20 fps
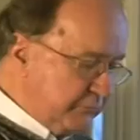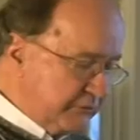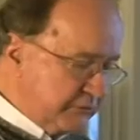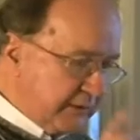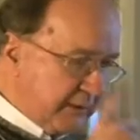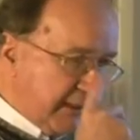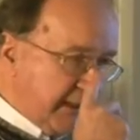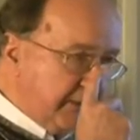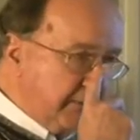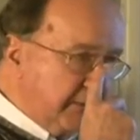
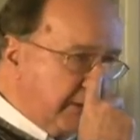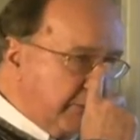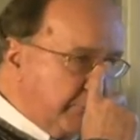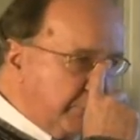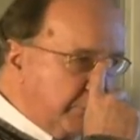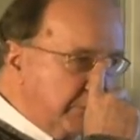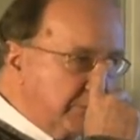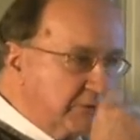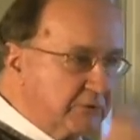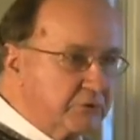starting
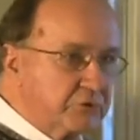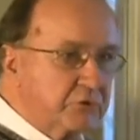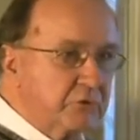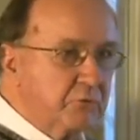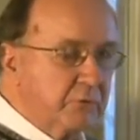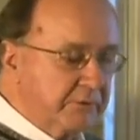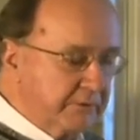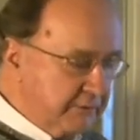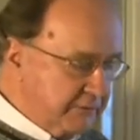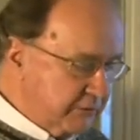up in the
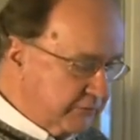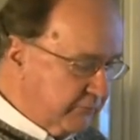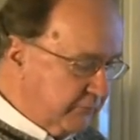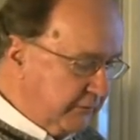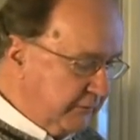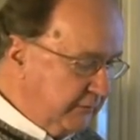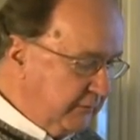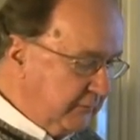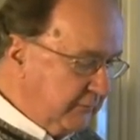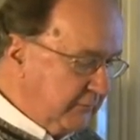shoe
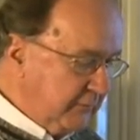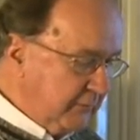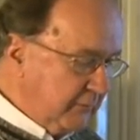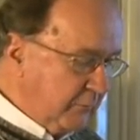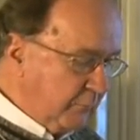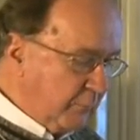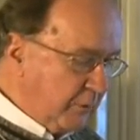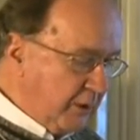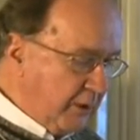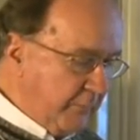industry,
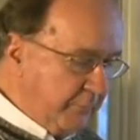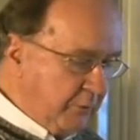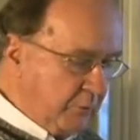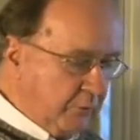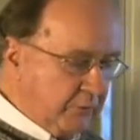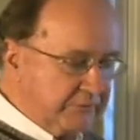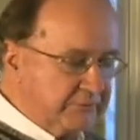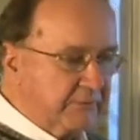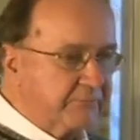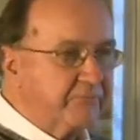Marlborough
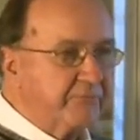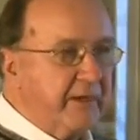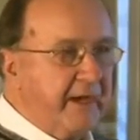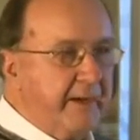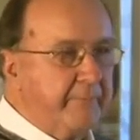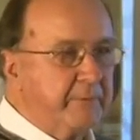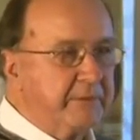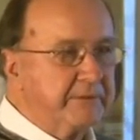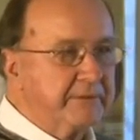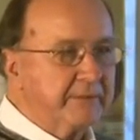was a
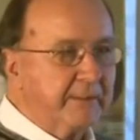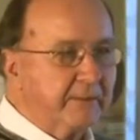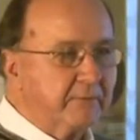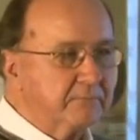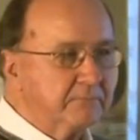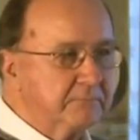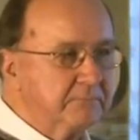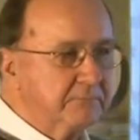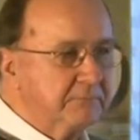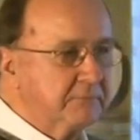farming town.
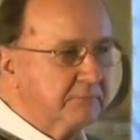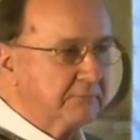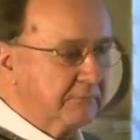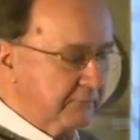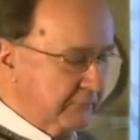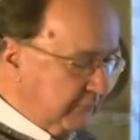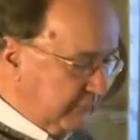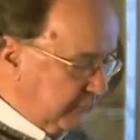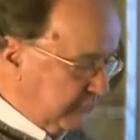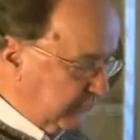
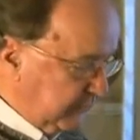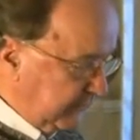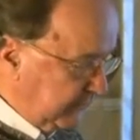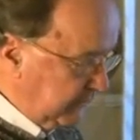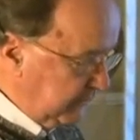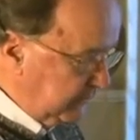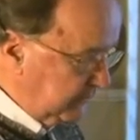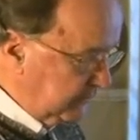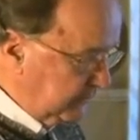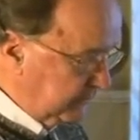
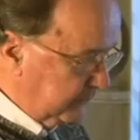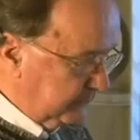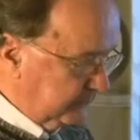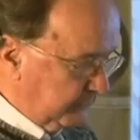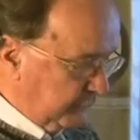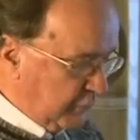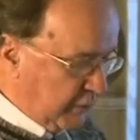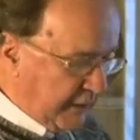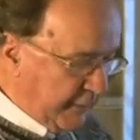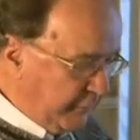The
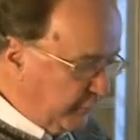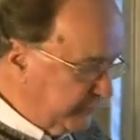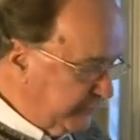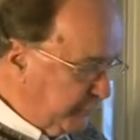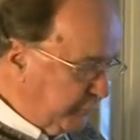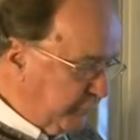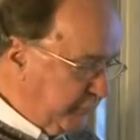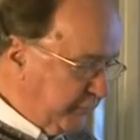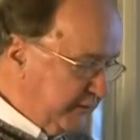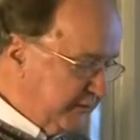Marlborough's
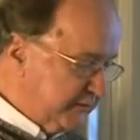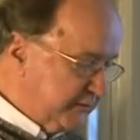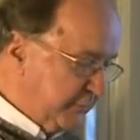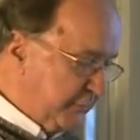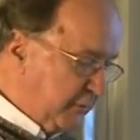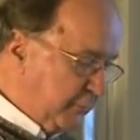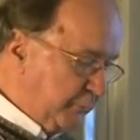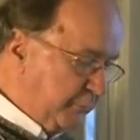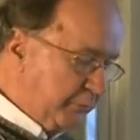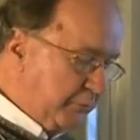
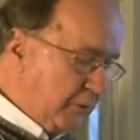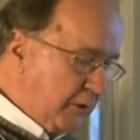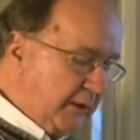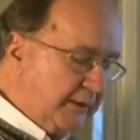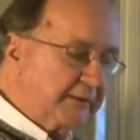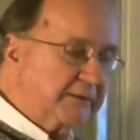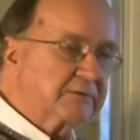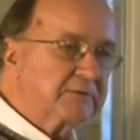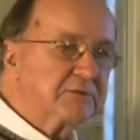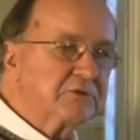principal
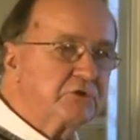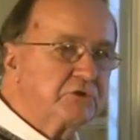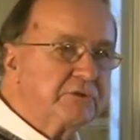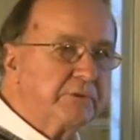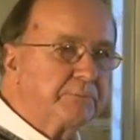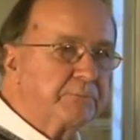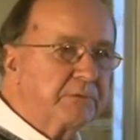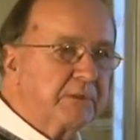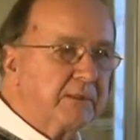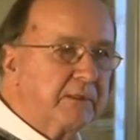product to
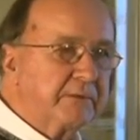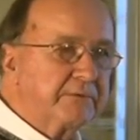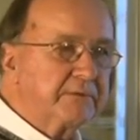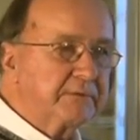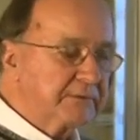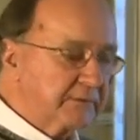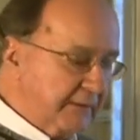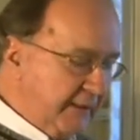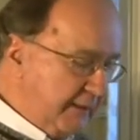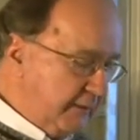ship to other
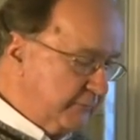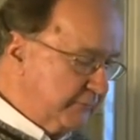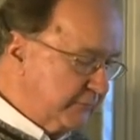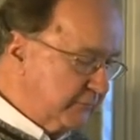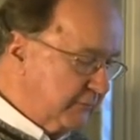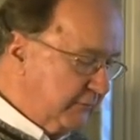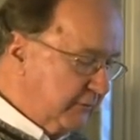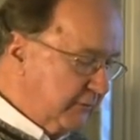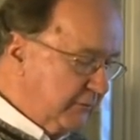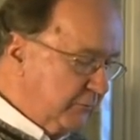towns
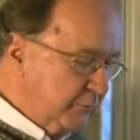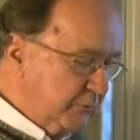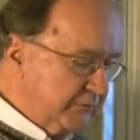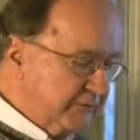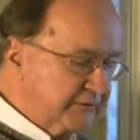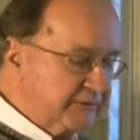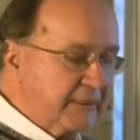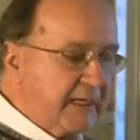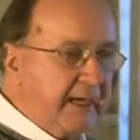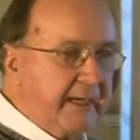was
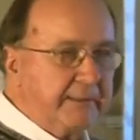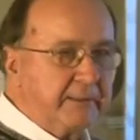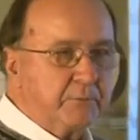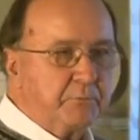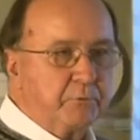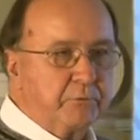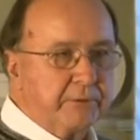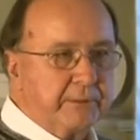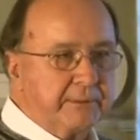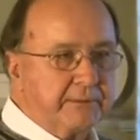cider
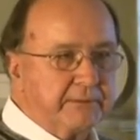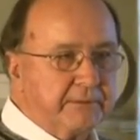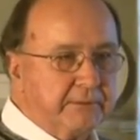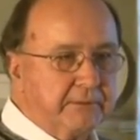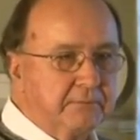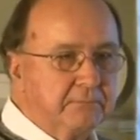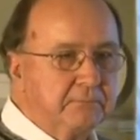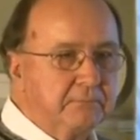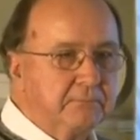brandy.